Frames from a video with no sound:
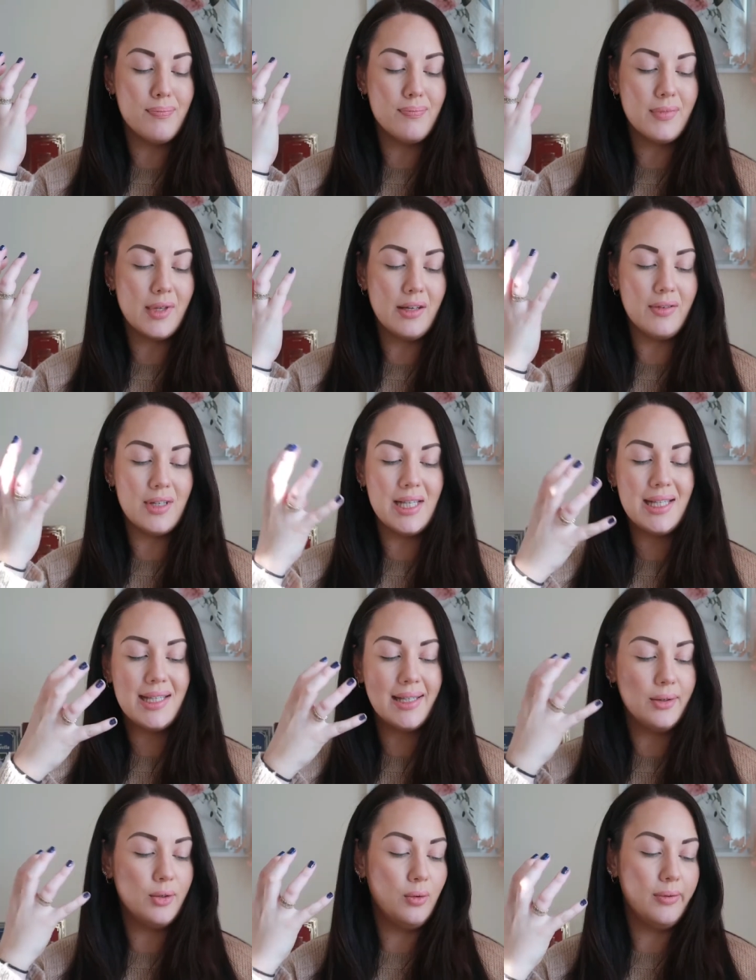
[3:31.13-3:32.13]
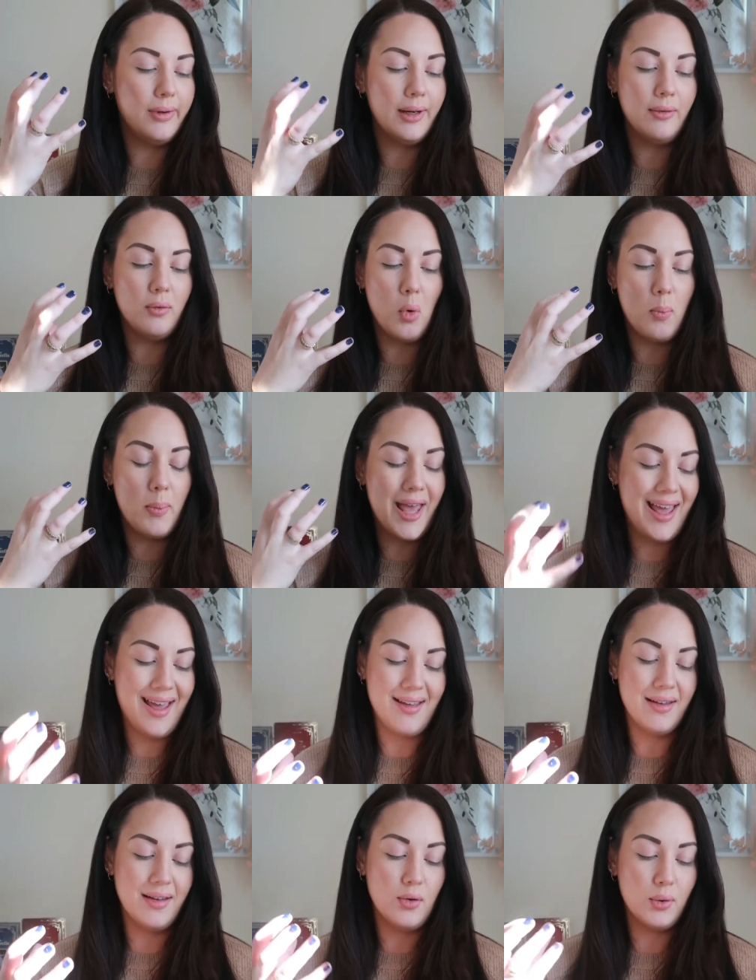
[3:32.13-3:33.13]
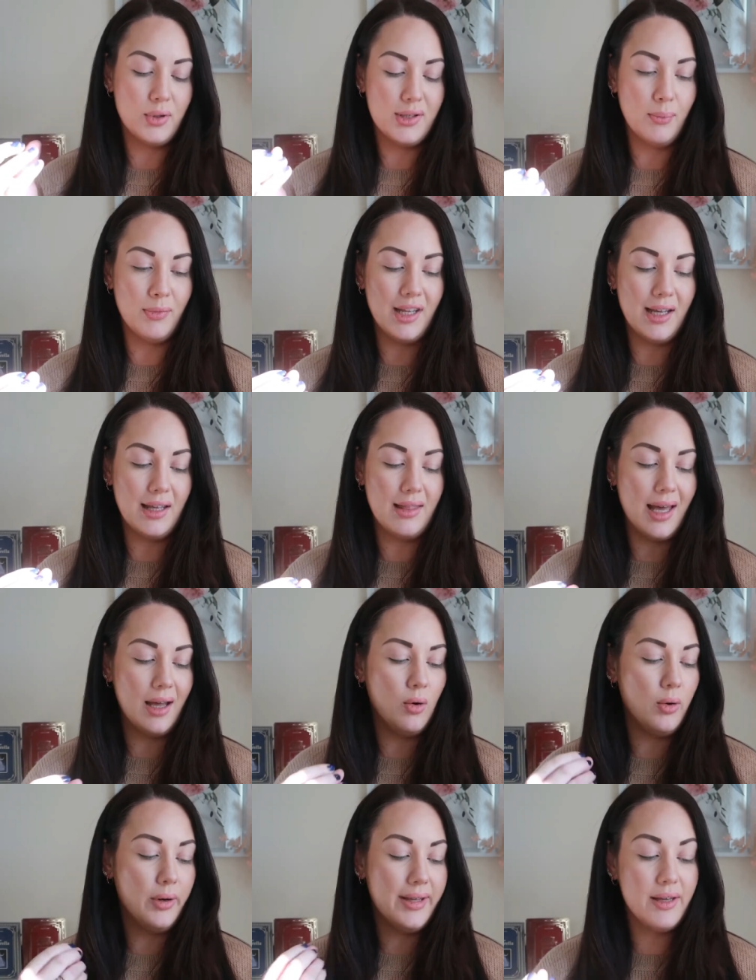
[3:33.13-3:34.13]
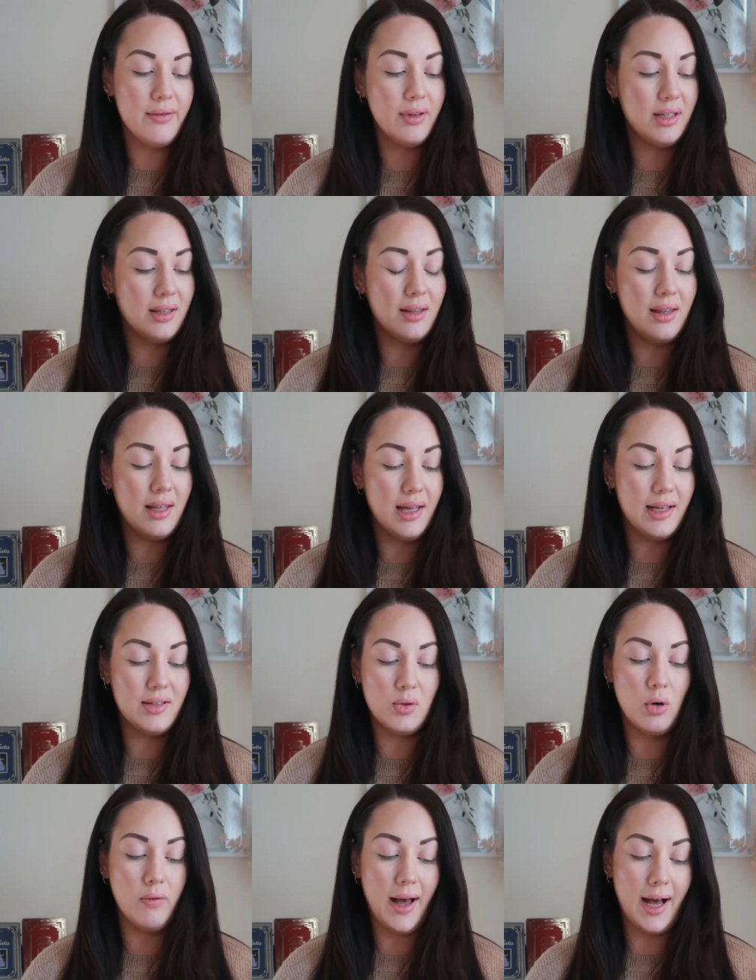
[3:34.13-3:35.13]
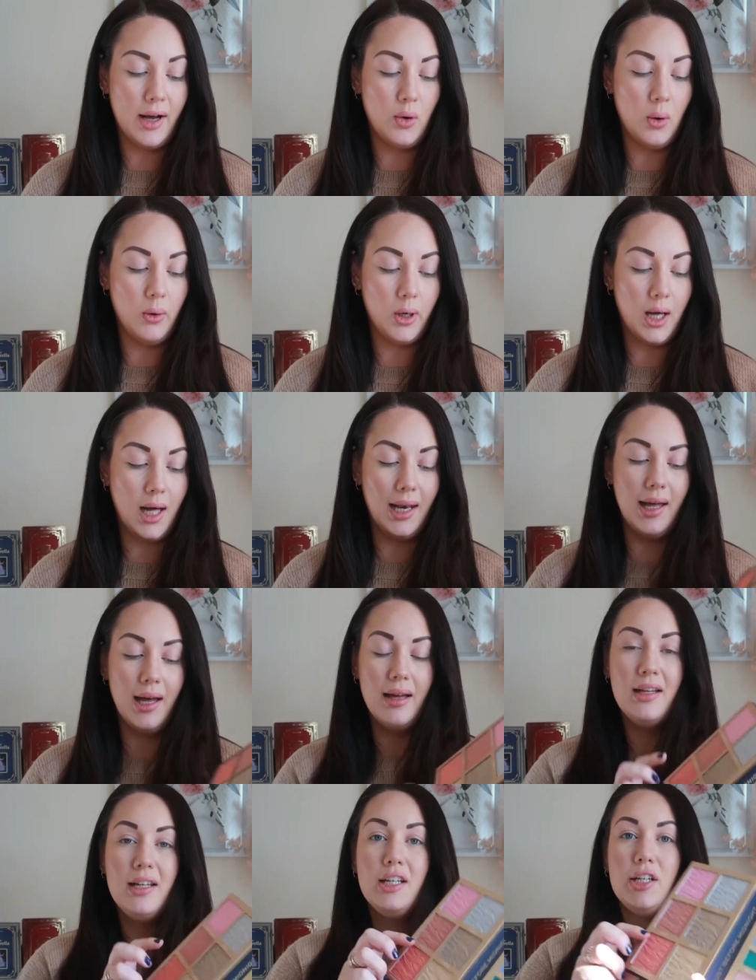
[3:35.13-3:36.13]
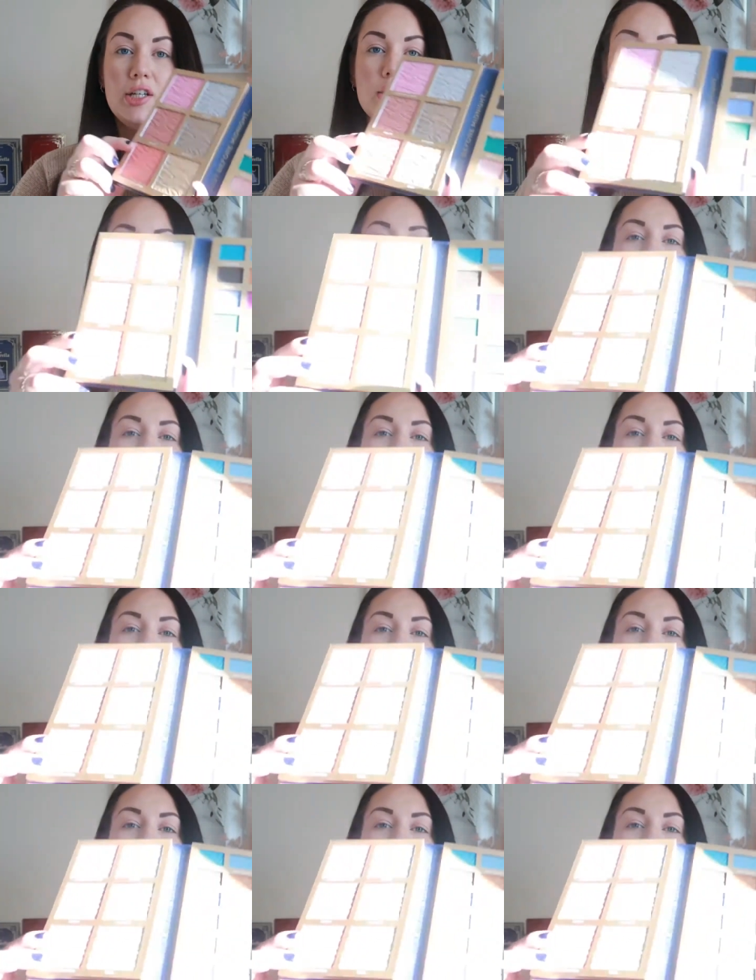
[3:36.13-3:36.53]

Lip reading: either silver or pink or something in there, or even the sort of aqua colour. So I